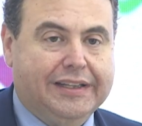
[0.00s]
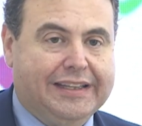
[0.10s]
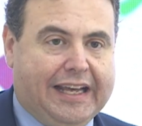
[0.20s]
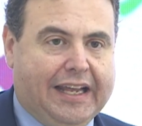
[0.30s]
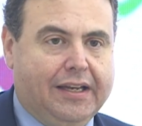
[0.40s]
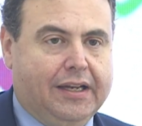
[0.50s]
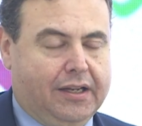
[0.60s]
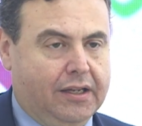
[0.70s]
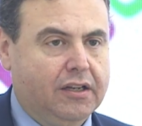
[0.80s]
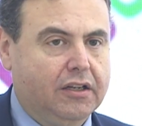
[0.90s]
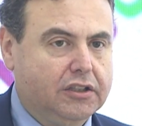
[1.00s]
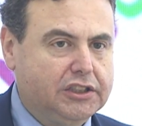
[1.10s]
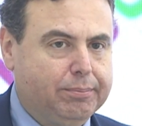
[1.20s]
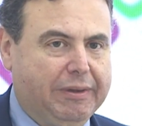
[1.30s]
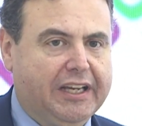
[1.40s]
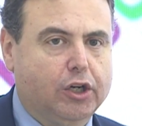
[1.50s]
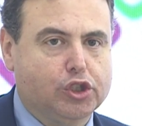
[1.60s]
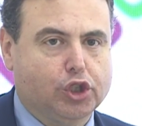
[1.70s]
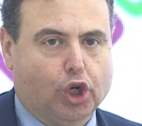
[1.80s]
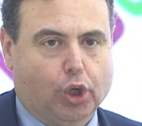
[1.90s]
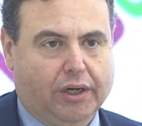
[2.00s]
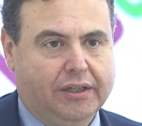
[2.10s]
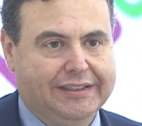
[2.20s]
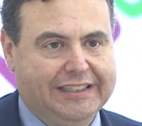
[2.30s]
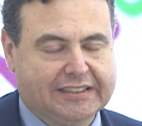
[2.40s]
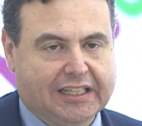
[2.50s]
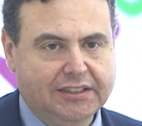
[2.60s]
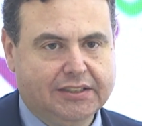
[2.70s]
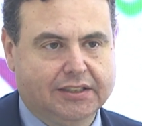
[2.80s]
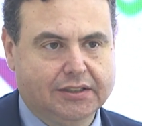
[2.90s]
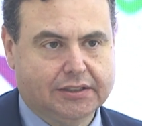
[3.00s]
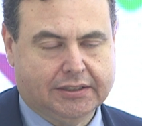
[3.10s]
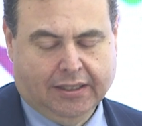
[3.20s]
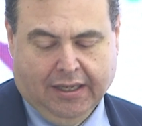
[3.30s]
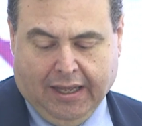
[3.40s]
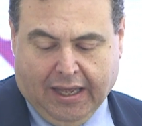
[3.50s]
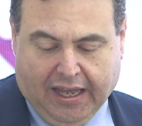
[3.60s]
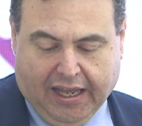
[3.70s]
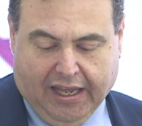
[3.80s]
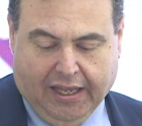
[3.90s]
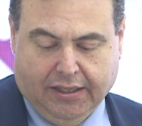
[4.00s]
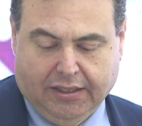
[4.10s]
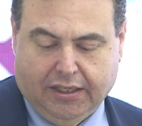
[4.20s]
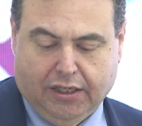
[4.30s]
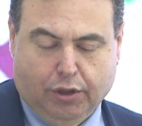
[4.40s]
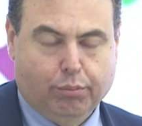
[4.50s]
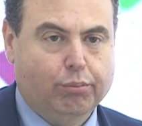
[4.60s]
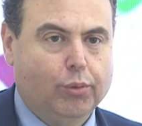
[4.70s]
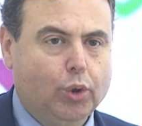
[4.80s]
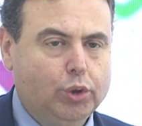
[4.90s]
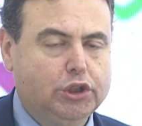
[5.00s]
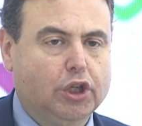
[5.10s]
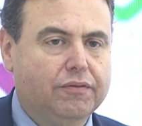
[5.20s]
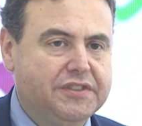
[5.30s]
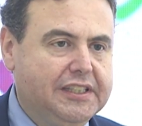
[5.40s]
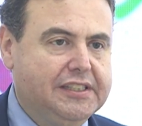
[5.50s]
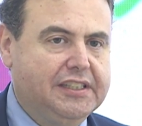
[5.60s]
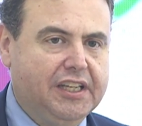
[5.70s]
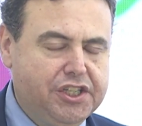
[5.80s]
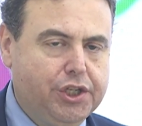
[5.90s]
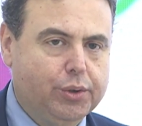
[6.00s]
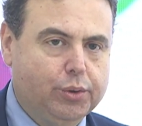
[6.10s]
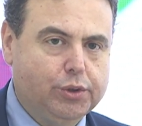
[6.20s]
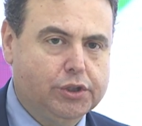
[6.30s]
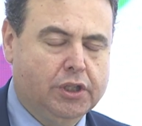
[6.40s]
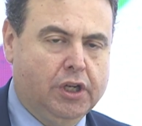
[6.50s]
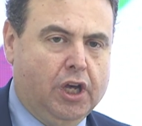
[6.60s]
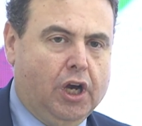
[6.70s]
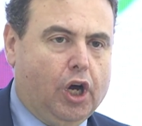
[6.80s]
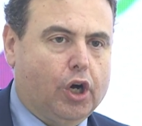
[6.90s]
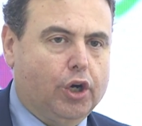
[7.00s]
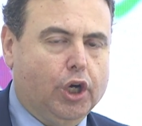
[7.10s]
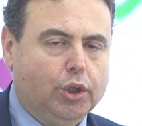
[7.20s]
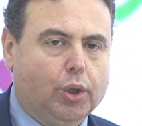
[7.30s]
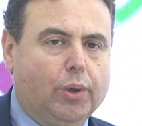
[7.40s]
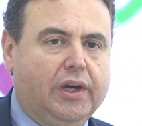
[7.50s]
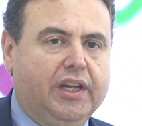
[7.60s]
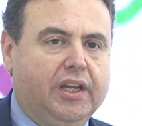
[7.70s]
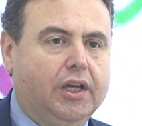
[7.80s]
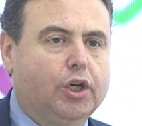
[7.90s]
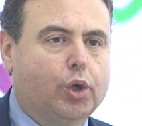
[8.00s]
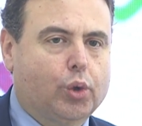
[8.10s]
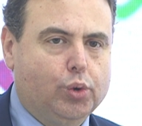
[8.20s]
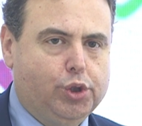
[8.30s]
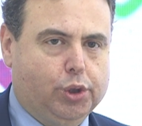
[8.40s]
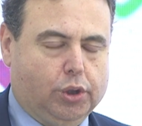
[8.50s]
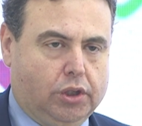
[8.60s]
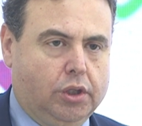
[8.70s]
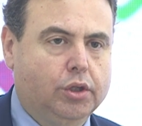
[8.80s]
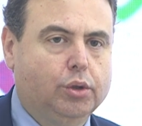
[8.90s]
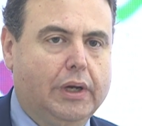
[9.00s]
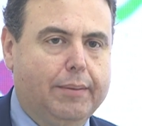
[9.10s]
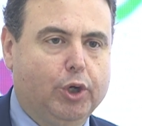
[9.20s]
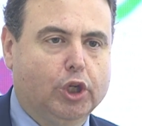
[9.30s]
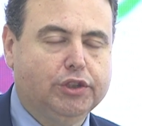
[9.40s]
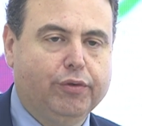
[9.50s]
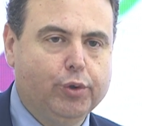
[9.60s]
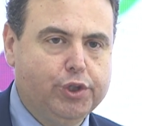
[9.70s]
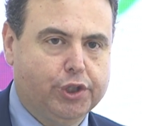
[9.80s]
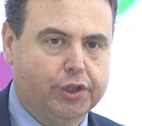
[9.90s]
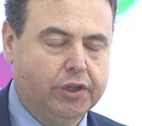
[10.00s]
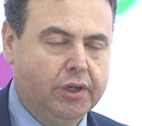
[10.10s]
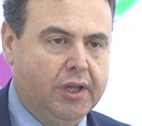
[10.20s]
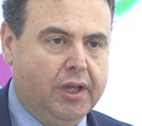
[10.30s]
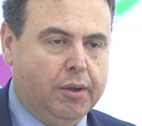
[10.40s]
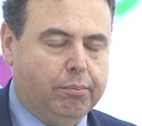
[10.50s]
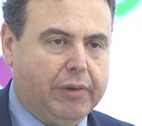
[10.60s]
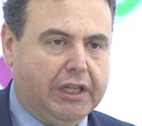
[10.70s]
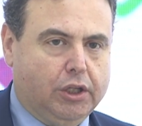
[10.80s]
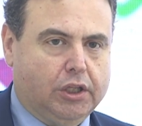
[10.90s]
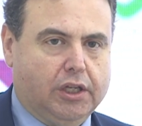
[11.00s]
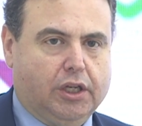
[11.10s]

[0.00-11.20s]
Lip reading: 10 speakers or discussants, and most of these issues are not only crucial to Lebanon's future, but